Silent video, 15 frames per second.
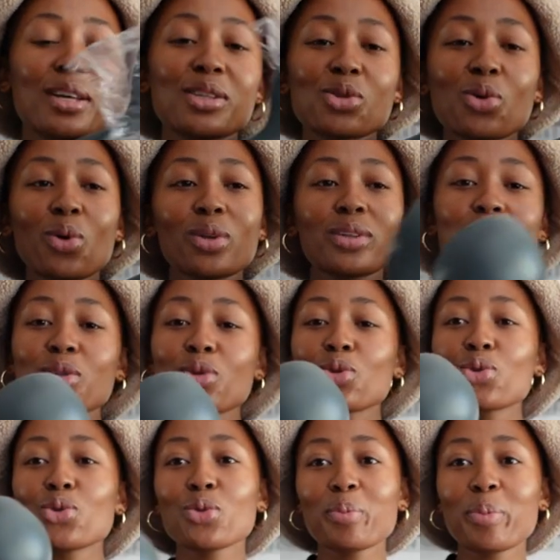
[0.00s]
It's called a
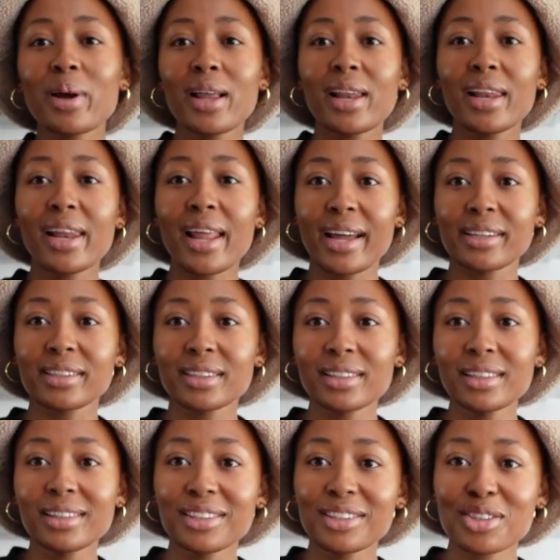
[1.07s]
soup
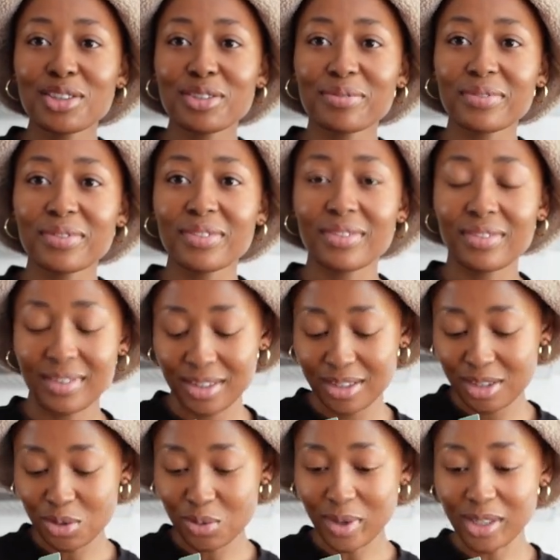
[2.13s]
ladle.
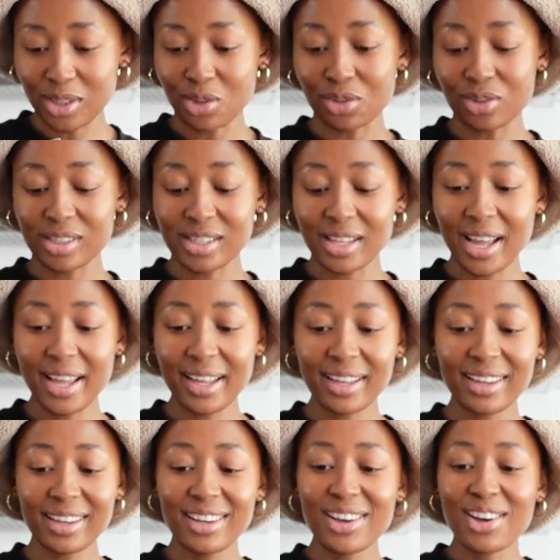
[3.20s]
This is what it looks like.